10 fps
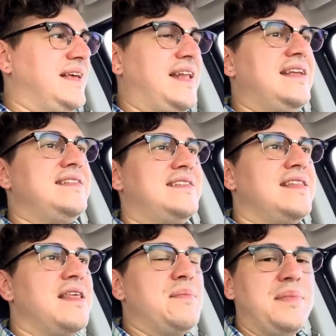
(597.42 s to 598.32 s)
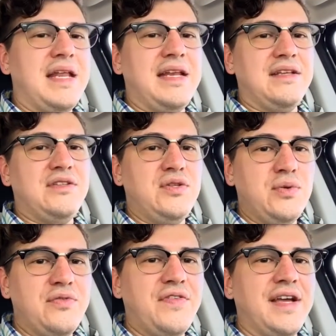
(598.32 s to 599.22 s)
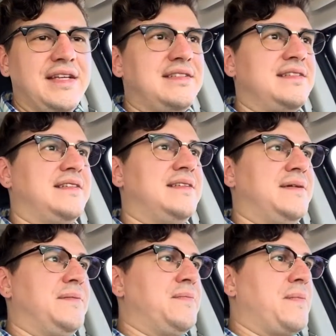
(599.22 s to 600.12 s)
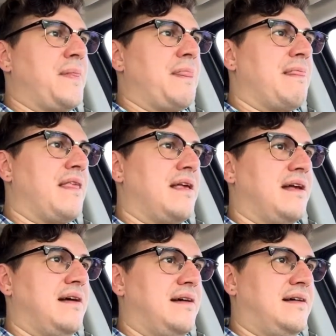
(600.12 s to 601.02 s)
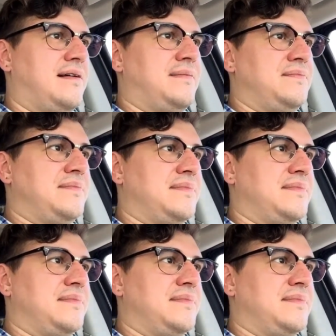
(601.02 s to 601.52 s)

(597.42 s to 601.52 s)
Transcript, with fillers: it ends in them getting into a fight. Uh,